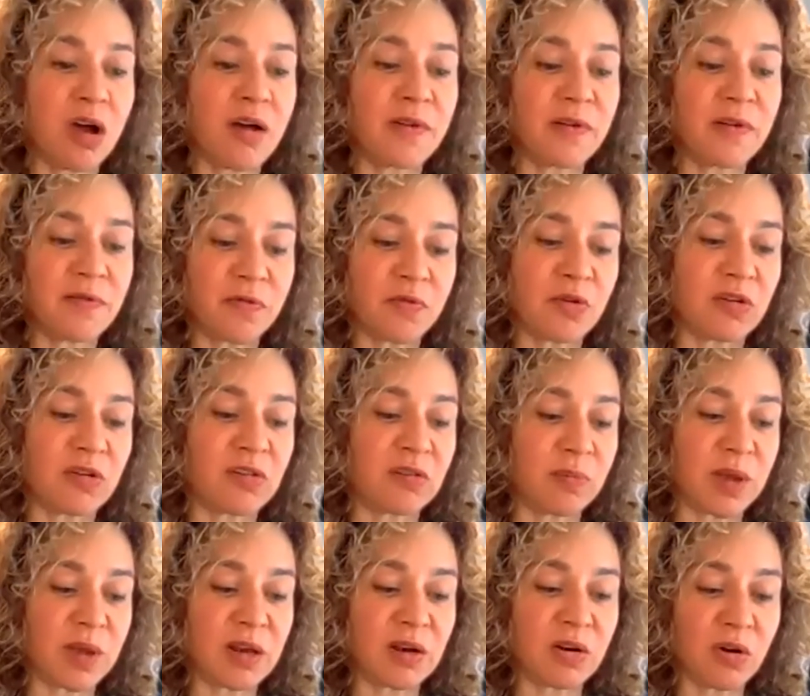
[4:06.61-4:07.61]
of
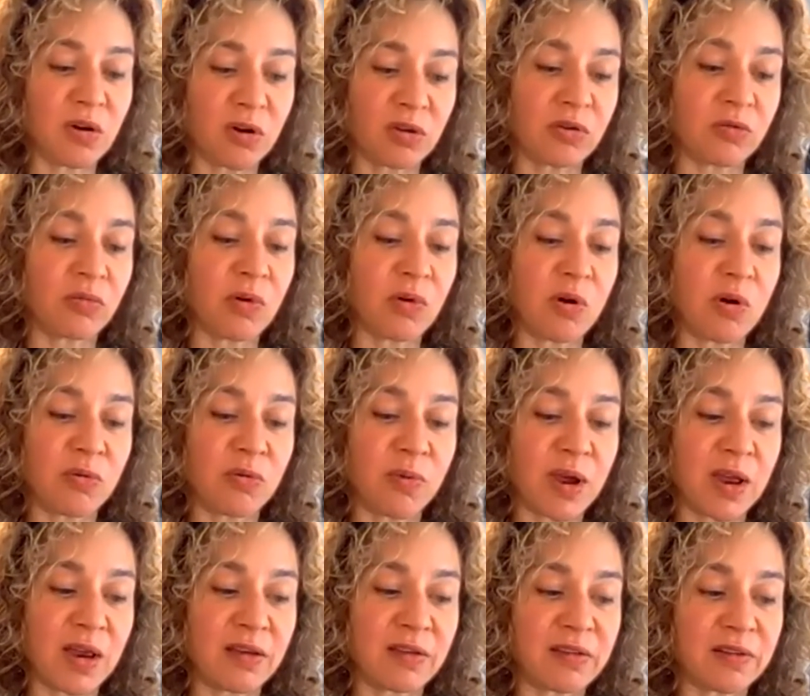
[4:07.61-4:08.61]
enforcement on the
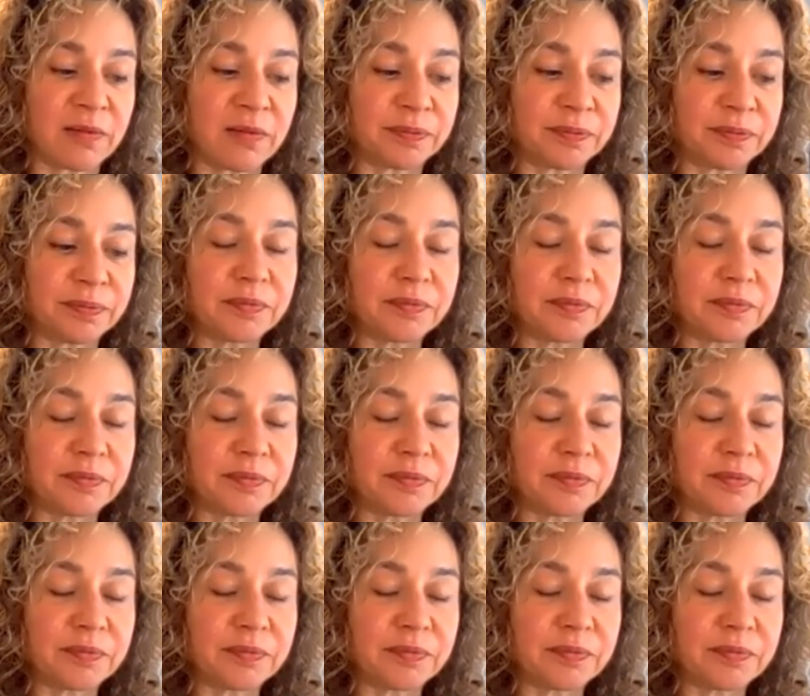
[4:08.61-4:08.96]
roadways.